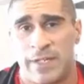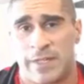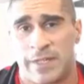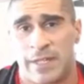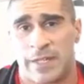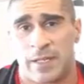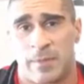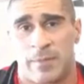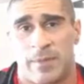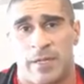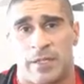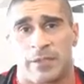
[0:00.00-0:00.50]

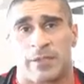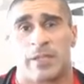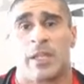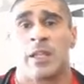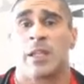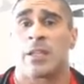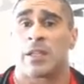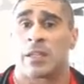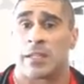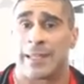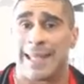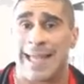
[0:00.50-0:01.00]
thing about
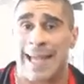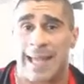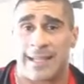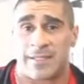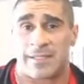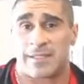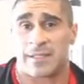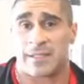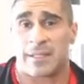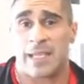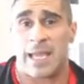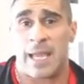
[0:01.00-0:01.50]

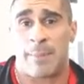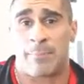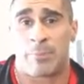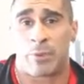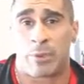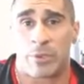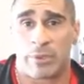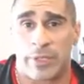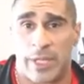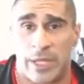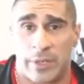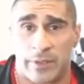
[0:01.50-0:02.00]
lats and lat
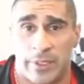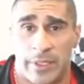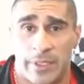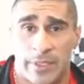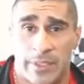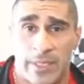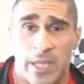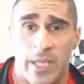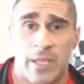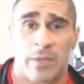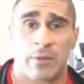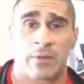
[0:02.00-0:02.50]
pull down
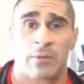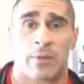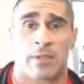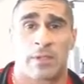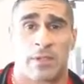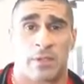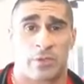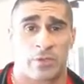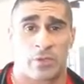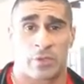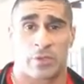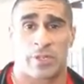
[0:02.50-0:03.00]
is, with
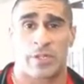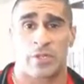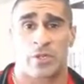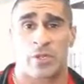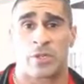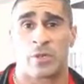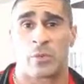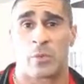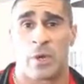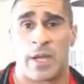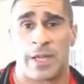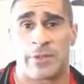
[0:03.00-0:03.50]
a
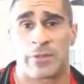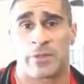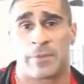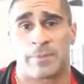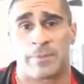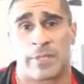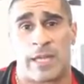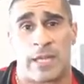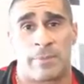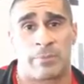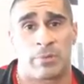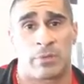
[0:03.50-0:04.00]
traditional wide grip
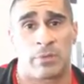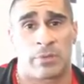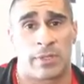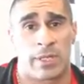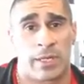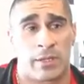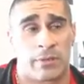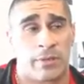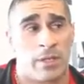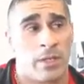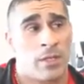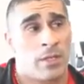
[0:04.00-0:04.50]
lat pull
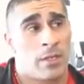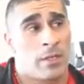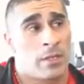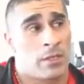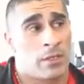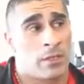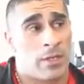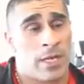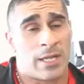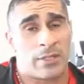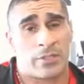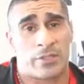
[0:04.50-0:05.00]
down,
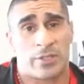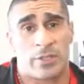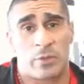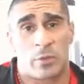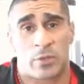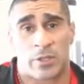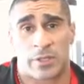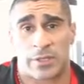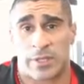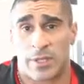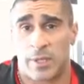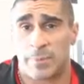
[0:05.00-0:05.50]
you actually
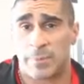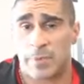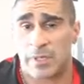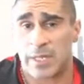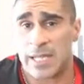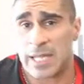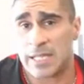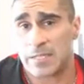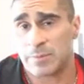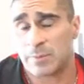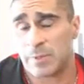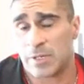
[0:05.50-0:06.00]
work the upper
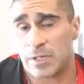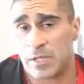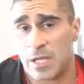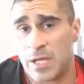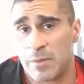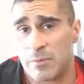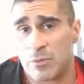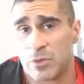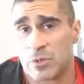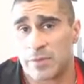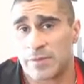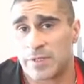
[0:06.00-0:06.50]
lats, but a
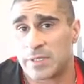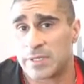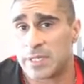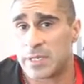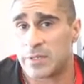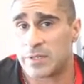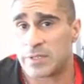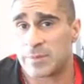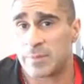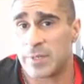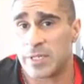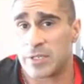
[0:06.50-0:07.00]
lot more of the
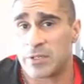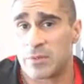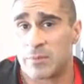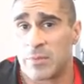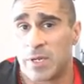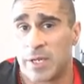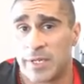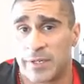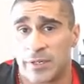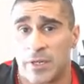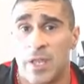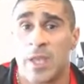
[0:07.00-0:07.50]
teres major,
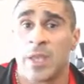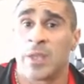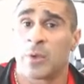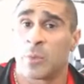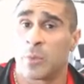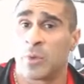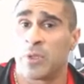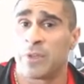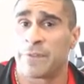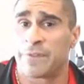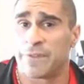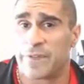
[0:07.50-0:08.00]
minor.
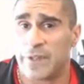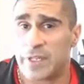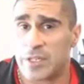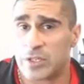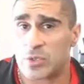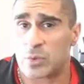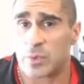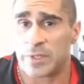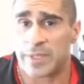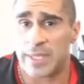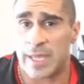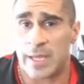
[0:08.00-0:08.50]
We'll
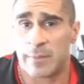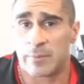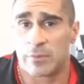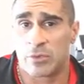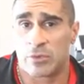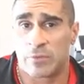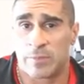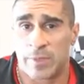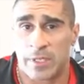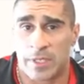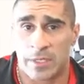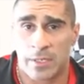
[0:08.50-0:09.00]
finish with that
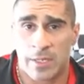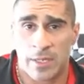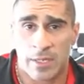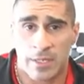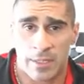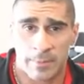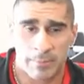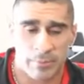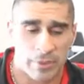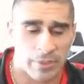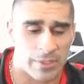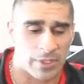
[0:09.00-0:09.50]
movement.
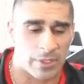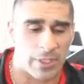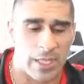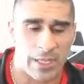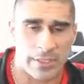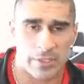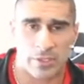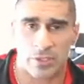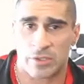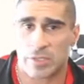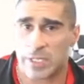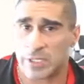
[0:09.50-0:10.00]
Puts a lot
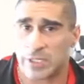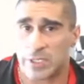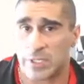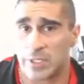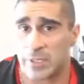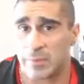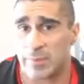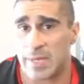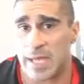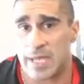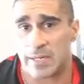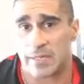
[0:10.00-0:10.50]
of stretch in
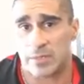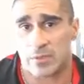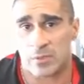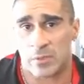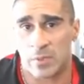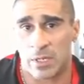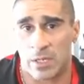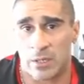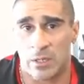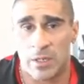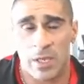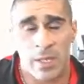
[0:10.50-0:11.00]
the back as
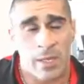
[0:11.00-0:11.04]
well.